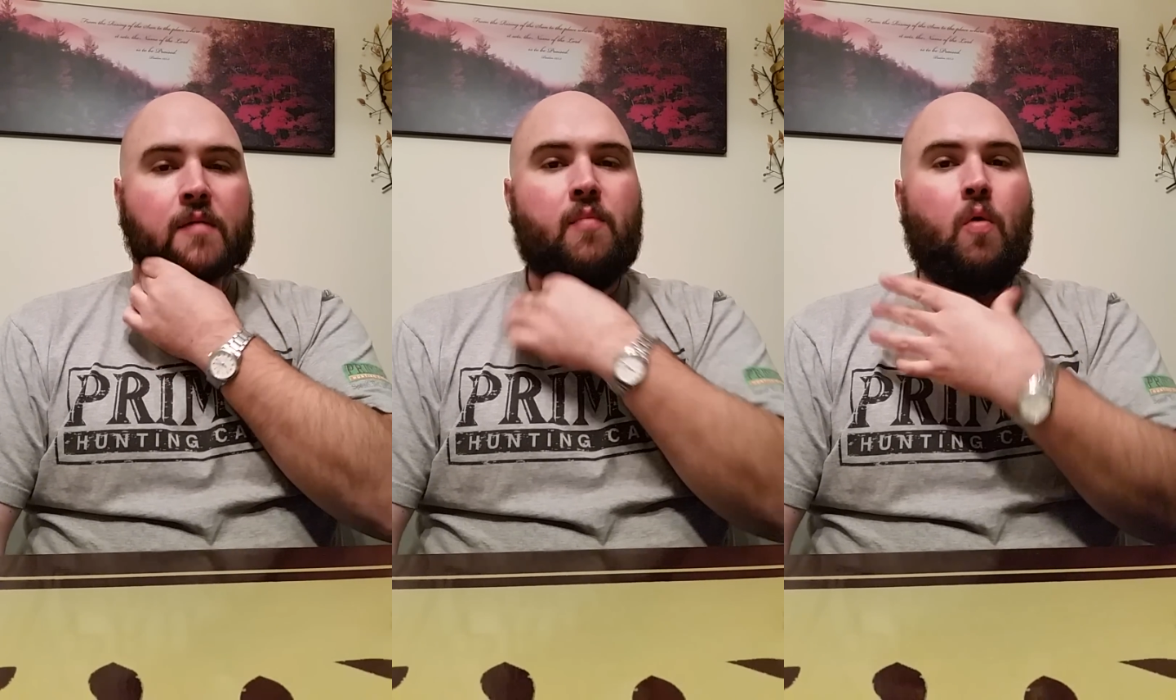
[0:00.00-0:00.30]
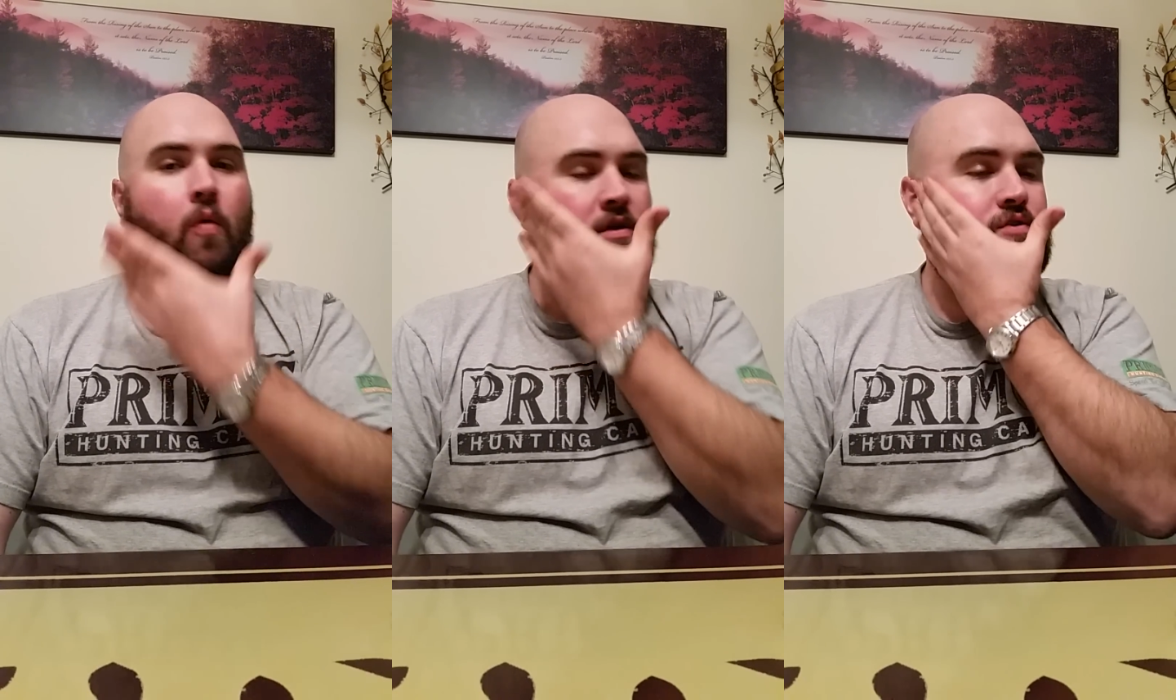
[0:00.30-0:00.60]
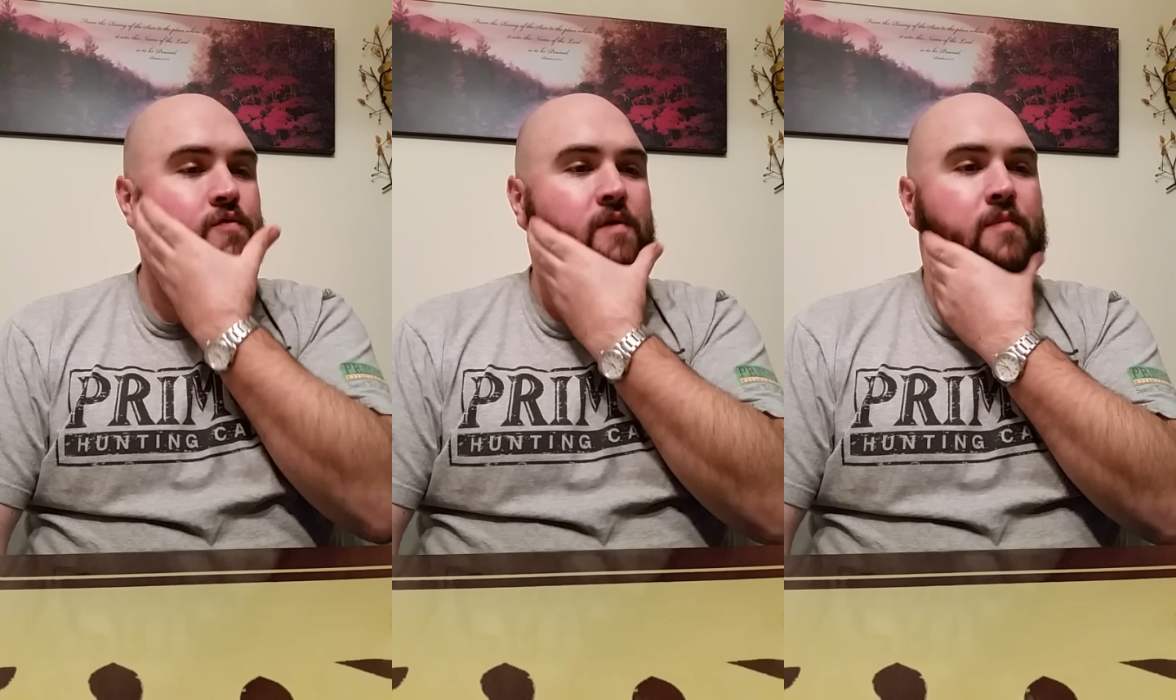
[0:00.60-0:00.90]
But
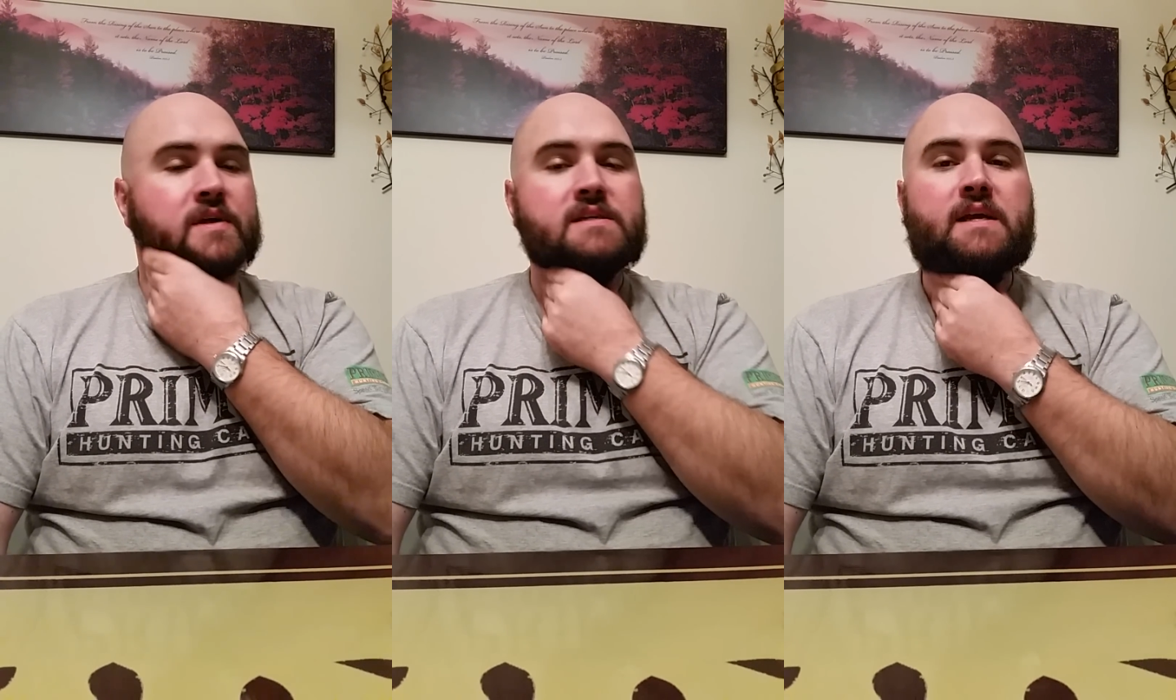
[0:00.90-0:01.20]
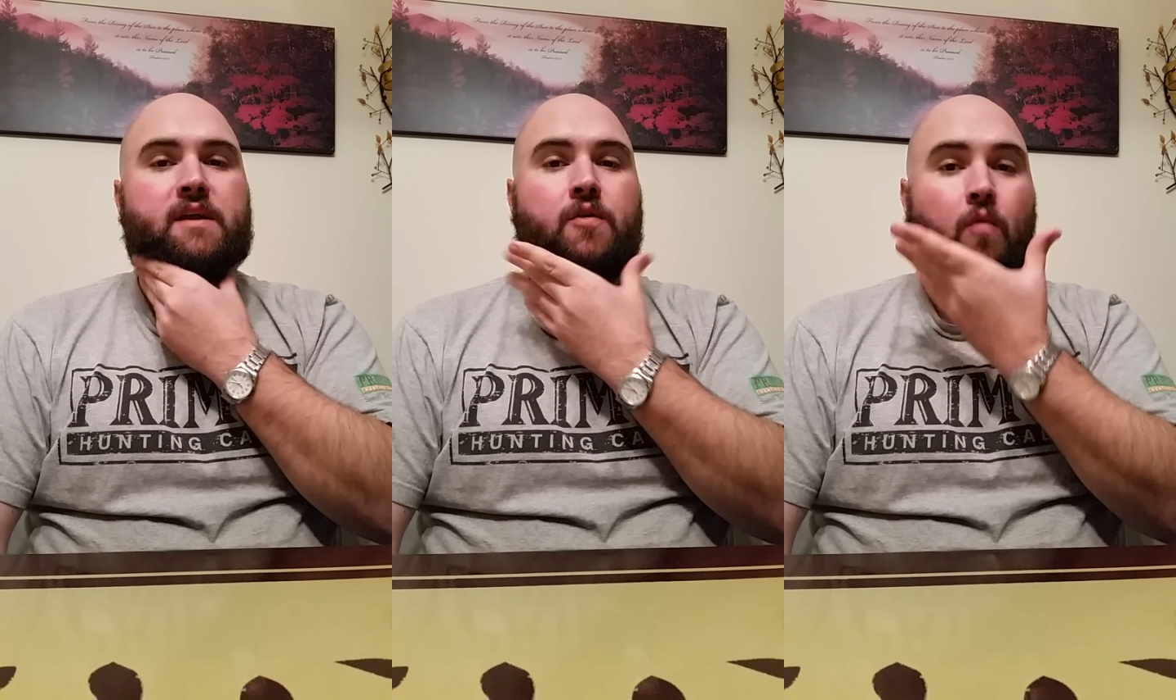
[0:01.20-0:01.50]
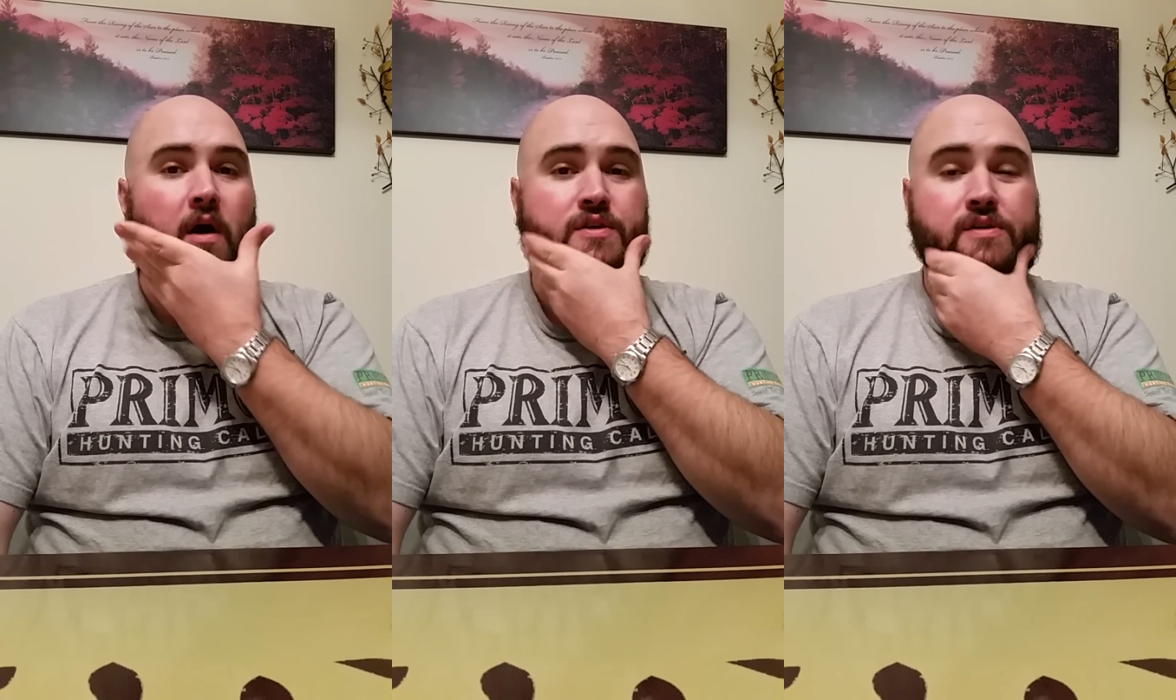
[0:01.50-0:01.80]
once you rub this in and you
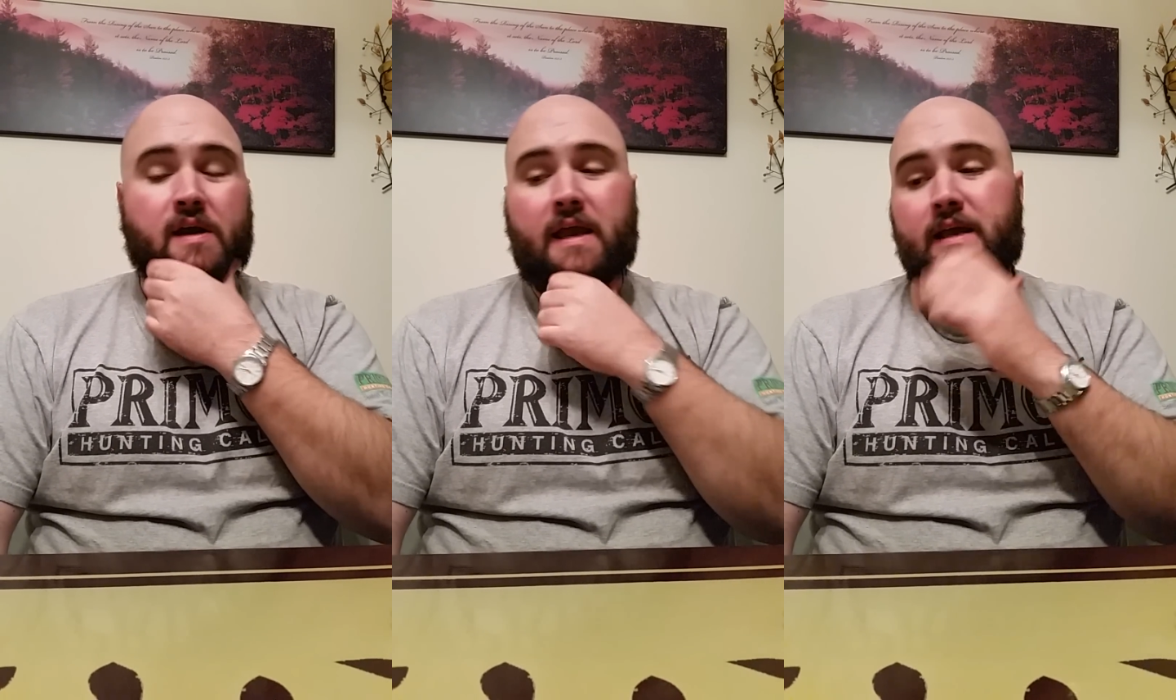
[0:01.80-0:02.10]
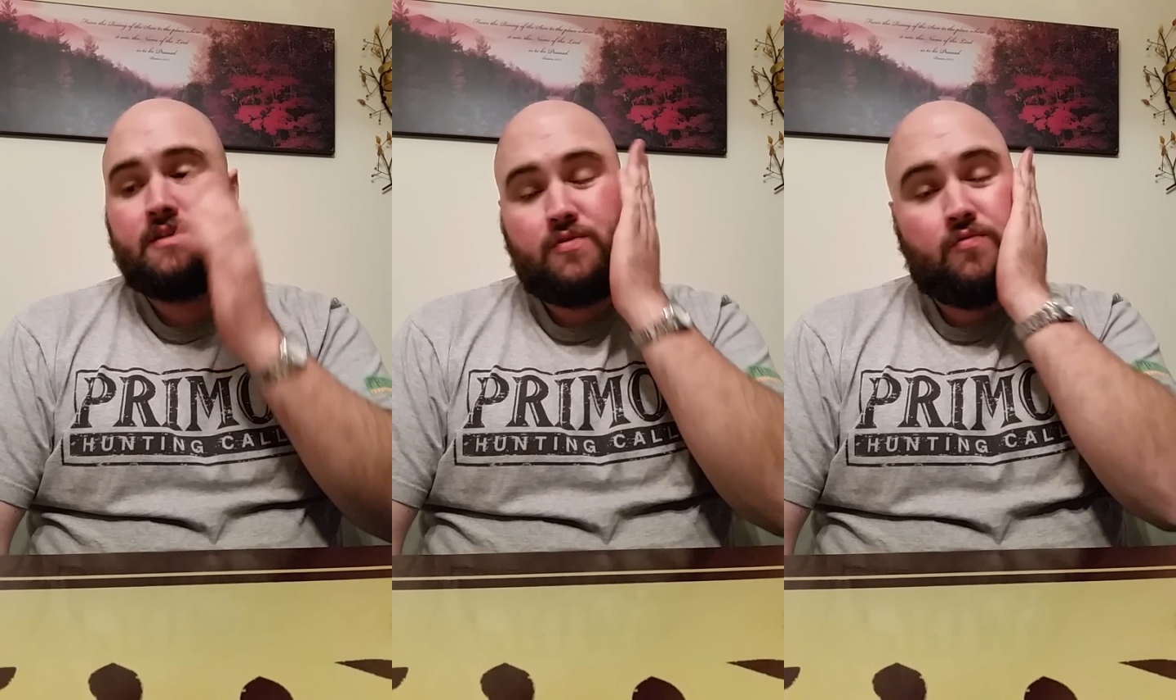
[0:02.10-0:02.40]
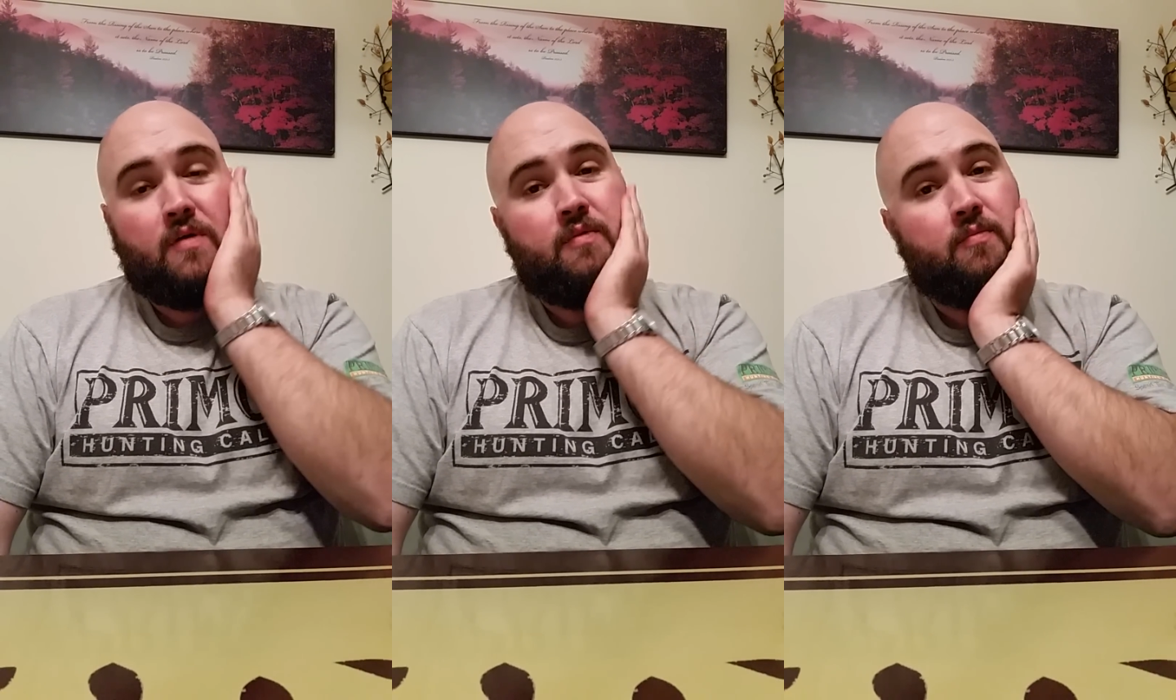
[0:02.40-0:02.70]
wash your hands and you rub